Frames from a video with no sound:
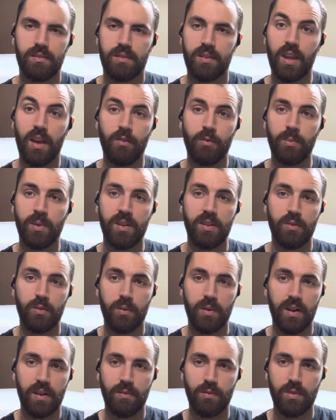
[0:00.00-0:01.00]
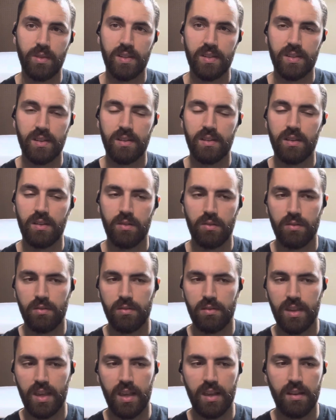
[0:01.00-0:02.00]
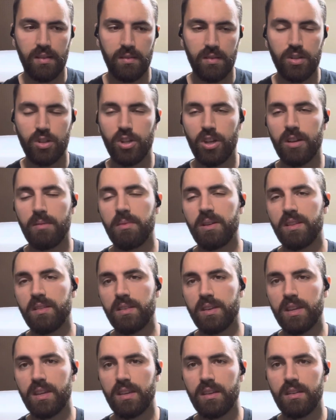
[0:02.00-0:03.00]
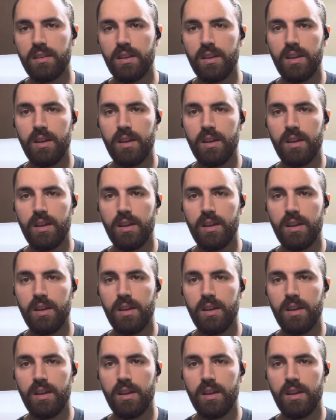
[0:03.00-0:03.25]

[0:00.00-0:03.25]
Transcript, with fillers: government or whatever that's in here can't legitimately